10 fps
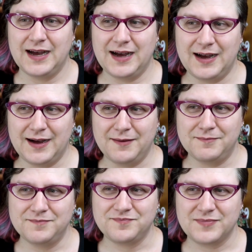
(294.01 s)

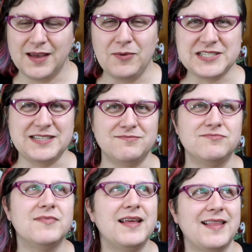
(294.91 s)
um it wasn't
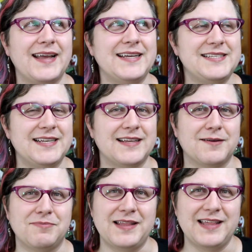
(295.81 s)
it, like it didn't
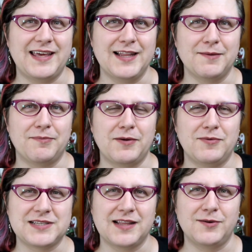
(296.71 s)
completely kill it but it
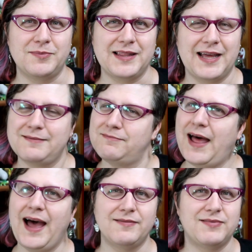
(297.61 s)
was a little bit like ah,